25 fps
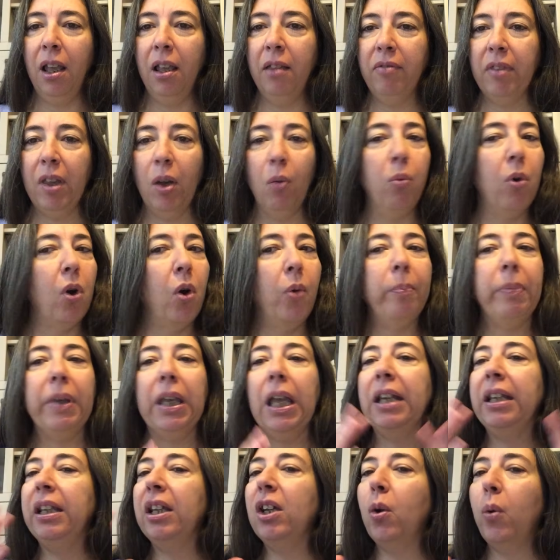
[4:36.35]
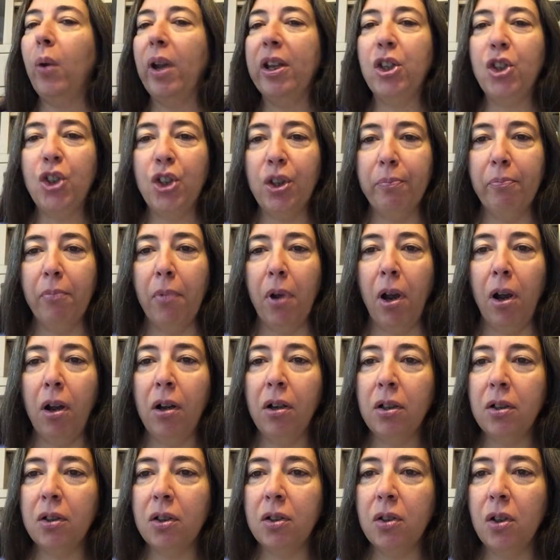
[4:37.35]
There won't be any question
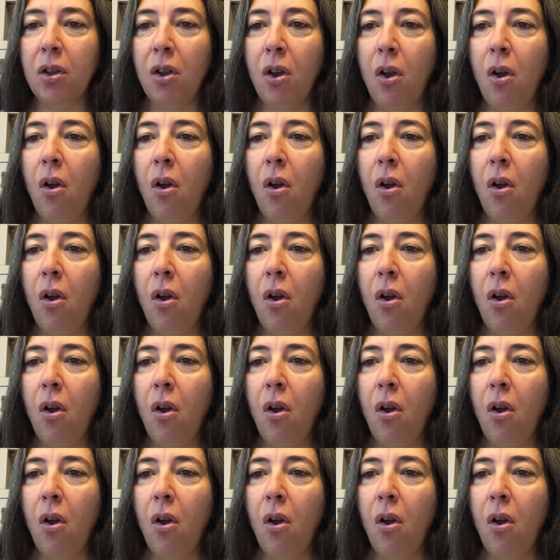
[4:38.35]
marks